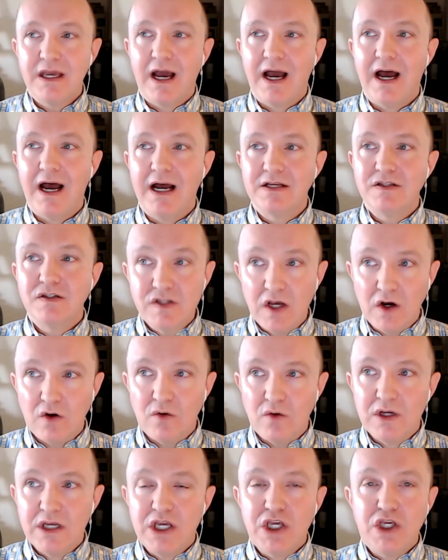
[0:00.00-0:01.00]
Uh,
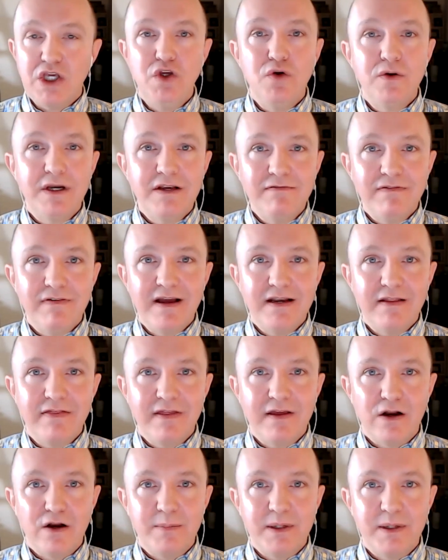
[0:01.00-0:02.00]
so you can find a
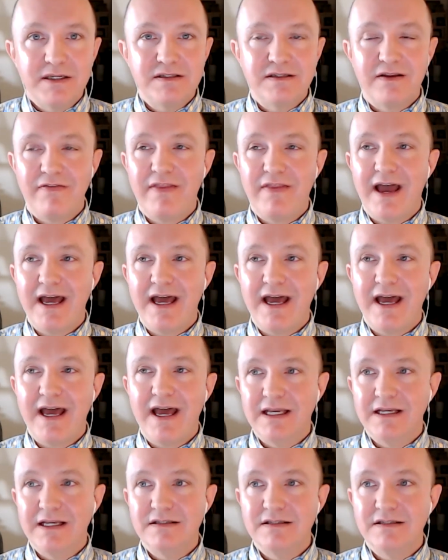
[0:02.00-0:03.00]
therapist that
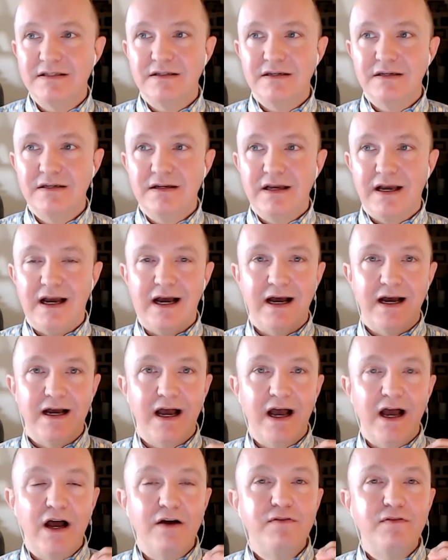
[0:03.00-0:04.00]
is
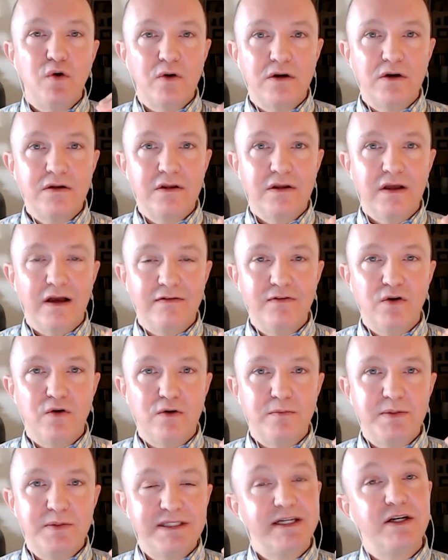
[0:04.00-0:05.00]
uh, of your of
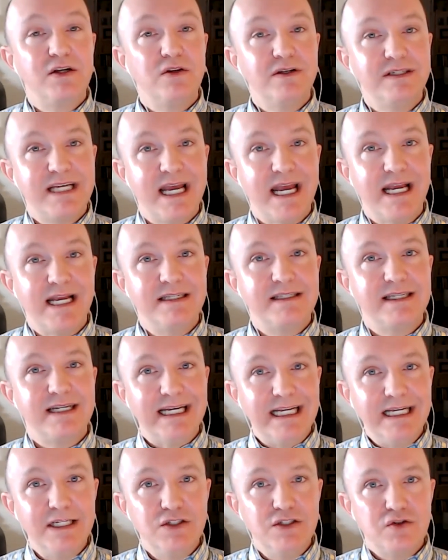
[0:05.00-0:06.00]
your particular taste
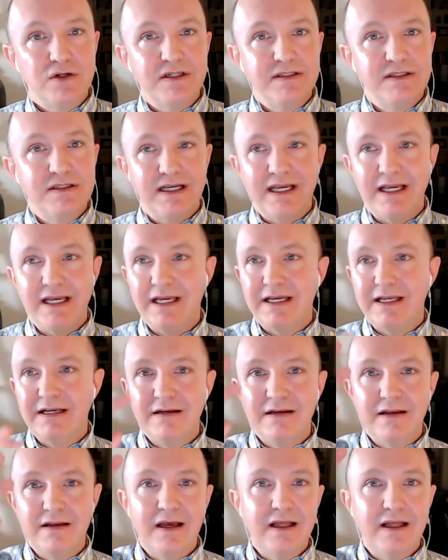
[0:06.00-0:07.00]
and interest
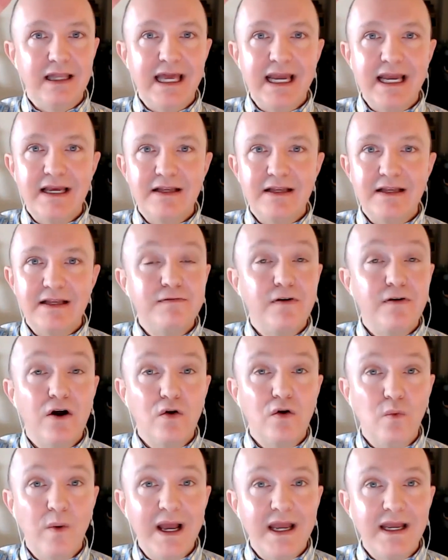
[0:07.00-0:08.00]
in a land far
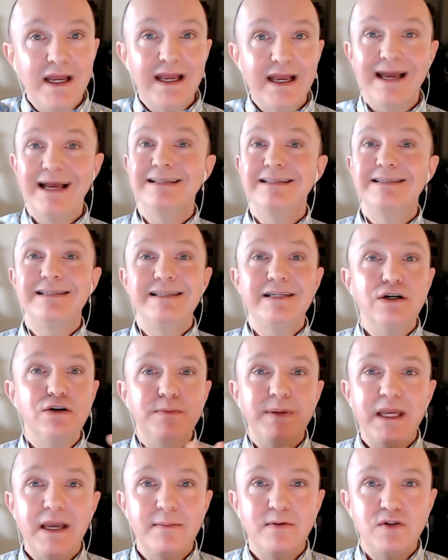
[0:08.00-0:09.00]
away, and still
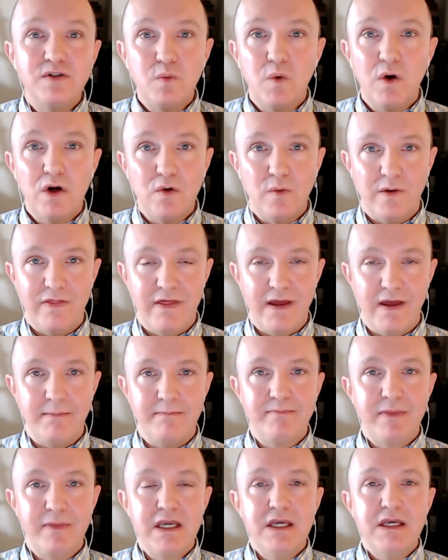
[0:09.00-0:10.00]
be able to work with
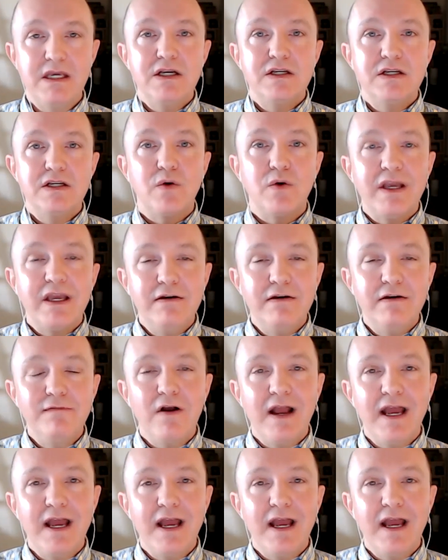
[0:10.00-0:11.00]
them. So if
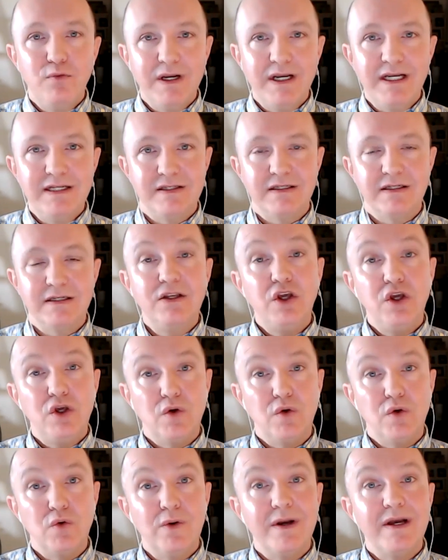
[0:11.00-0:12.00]
for any reason
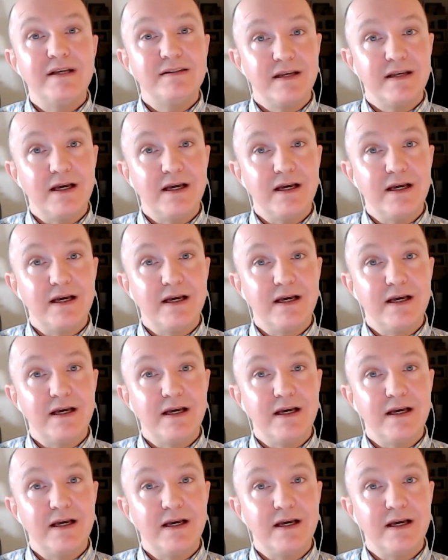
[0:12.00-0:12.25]
you, as